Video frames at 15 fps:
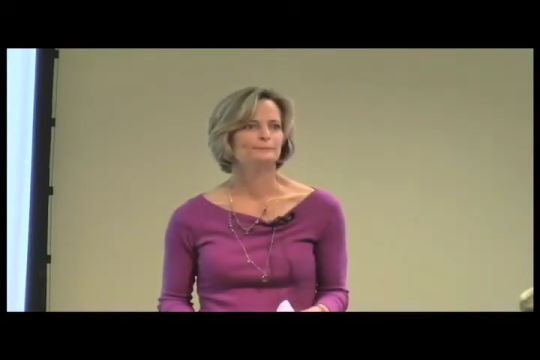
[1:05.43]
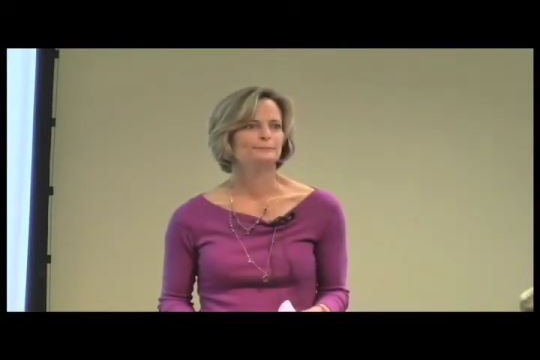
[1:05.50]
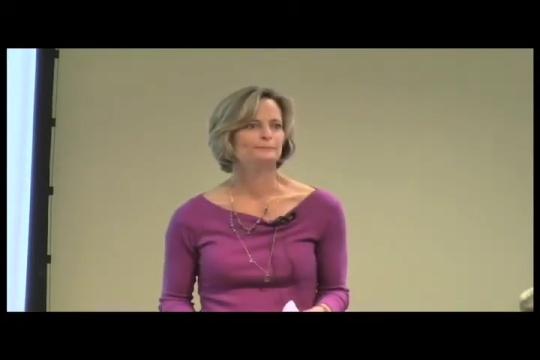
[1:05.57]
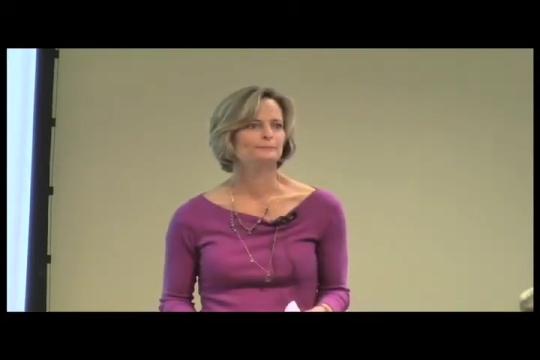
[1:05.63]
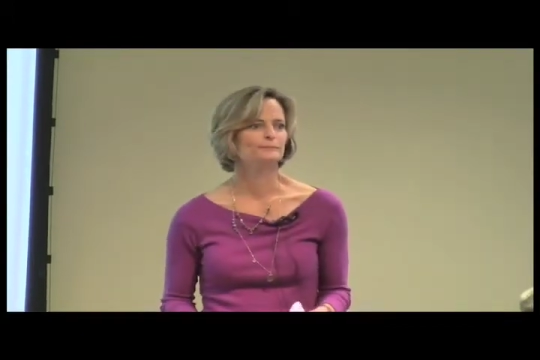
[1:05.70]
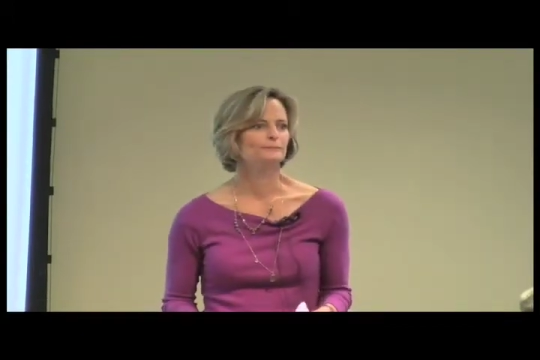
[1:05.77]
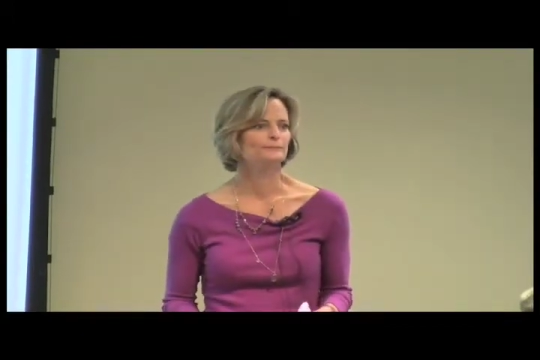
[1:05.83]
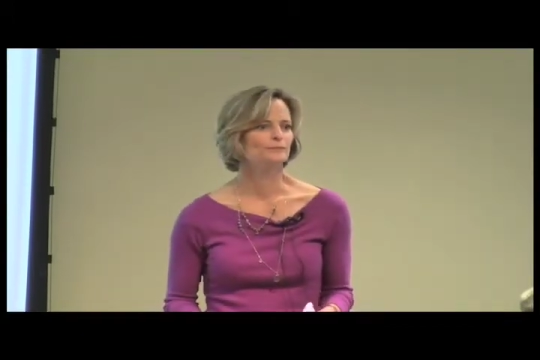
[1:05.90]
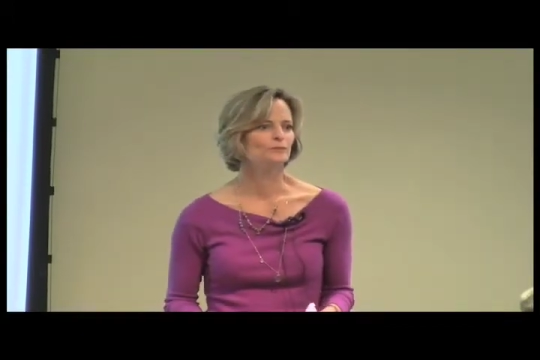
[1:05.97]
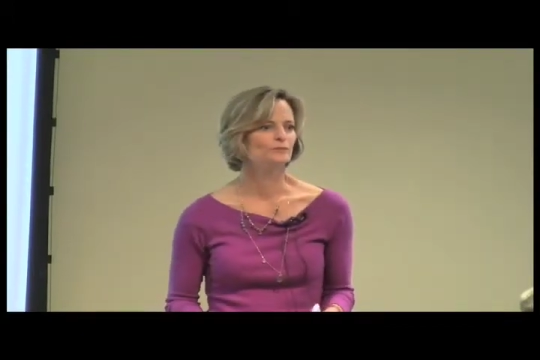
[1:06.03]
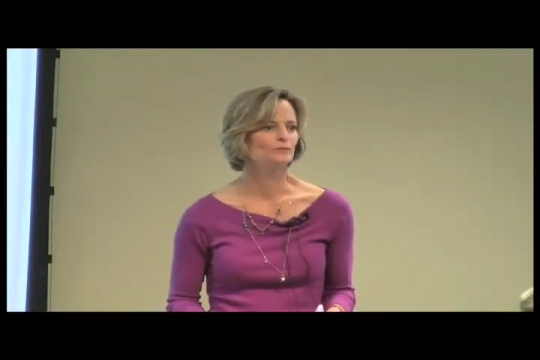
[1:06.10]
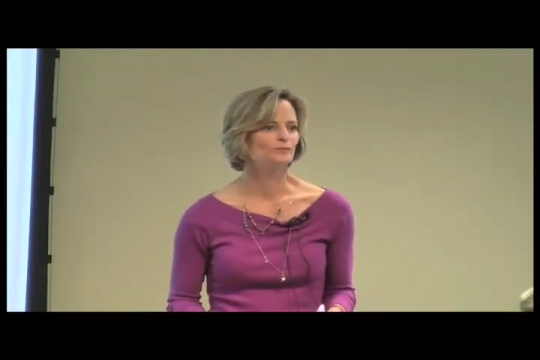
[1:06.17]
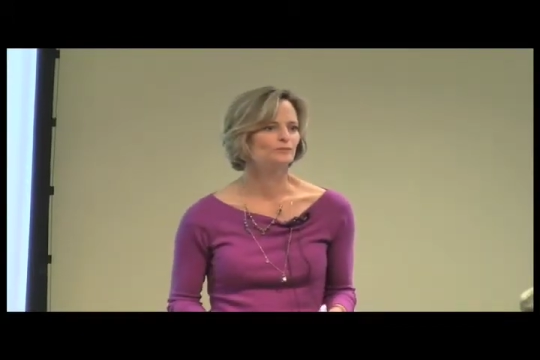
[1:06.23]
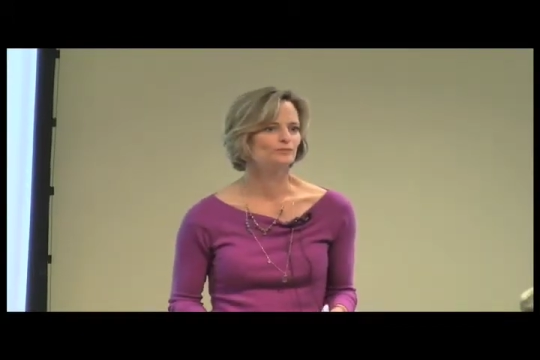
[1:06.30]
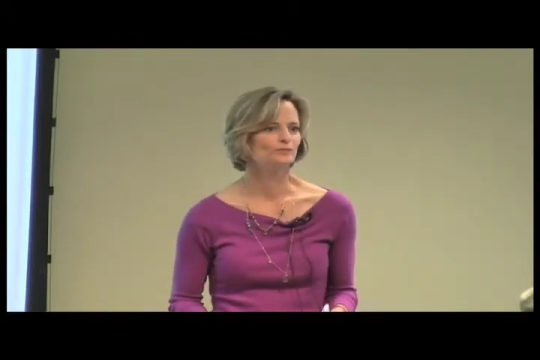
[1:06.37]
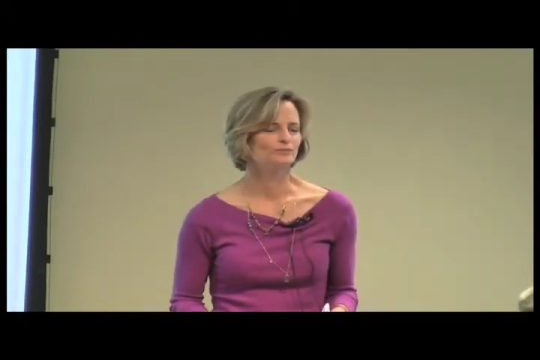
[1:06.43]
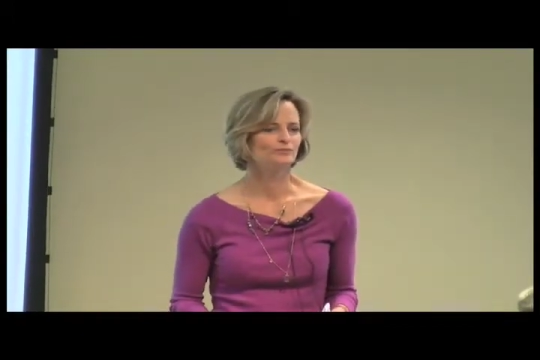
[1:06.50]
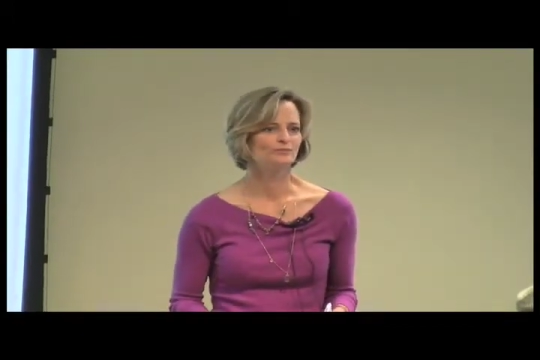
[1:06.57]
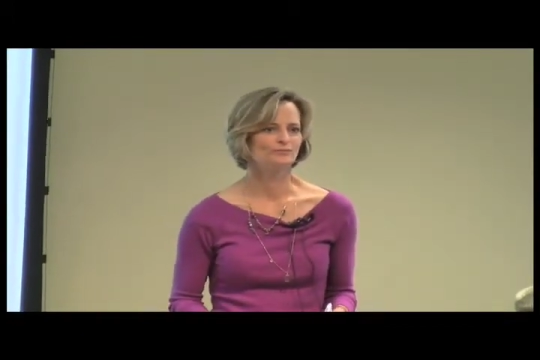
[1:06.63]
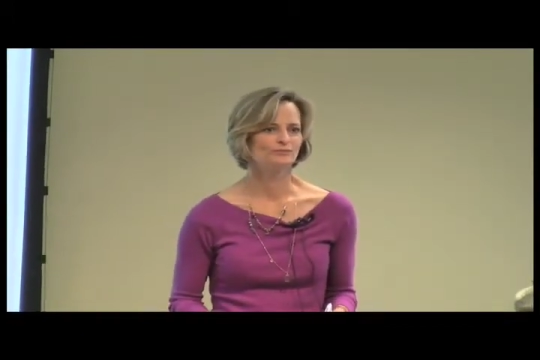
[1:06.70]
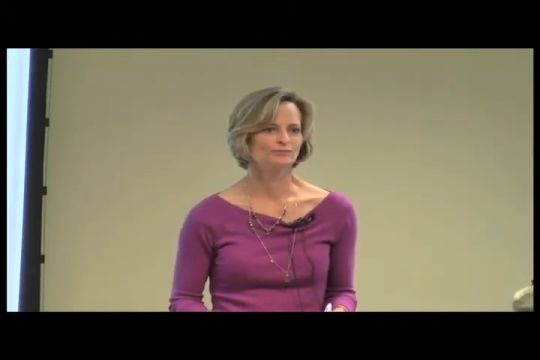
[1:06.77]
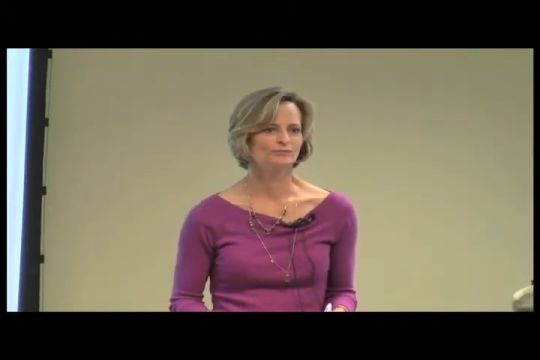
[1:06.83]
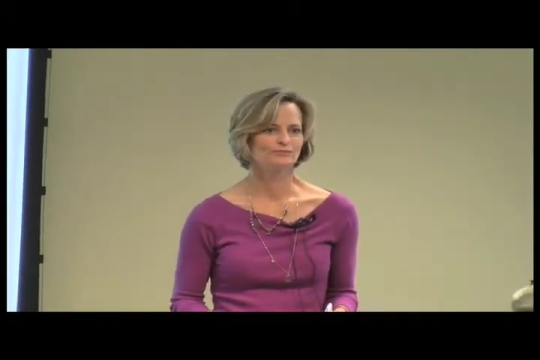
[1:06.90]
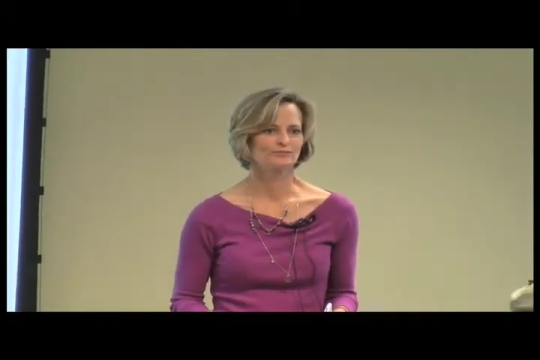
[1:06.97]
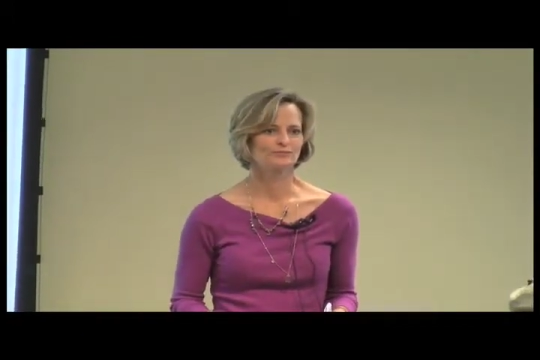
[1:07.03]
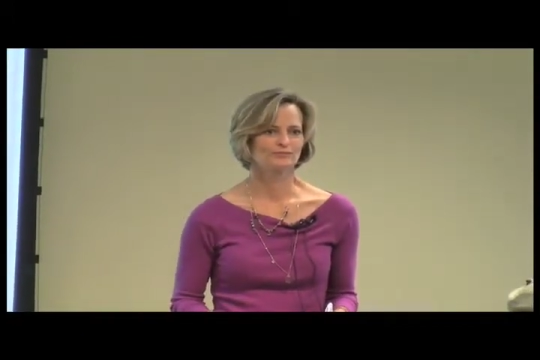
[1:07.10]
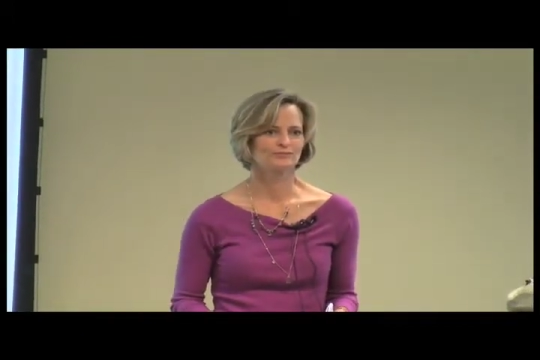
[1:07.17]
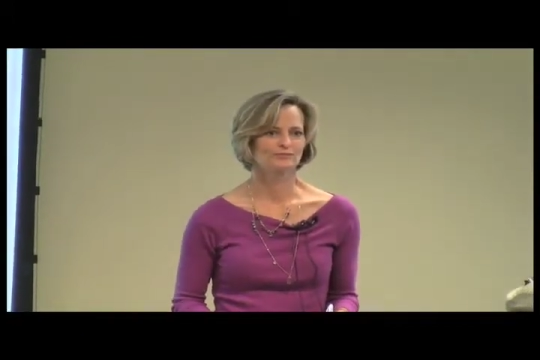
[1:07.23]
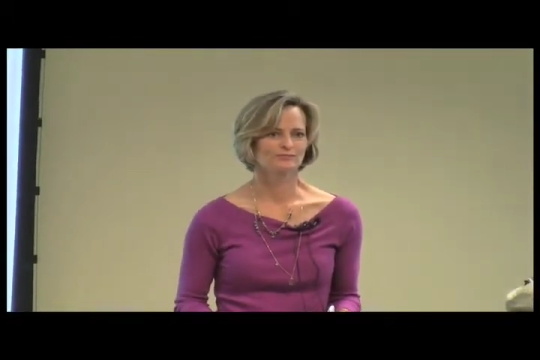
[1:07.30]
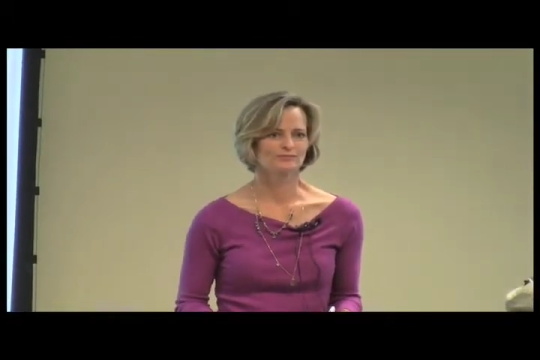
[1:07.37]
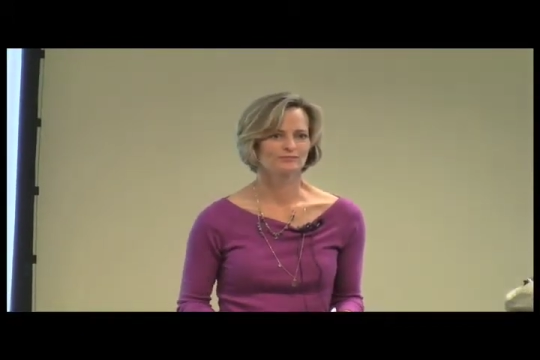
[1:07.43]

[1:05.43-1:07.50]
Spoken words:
Nobody speaks.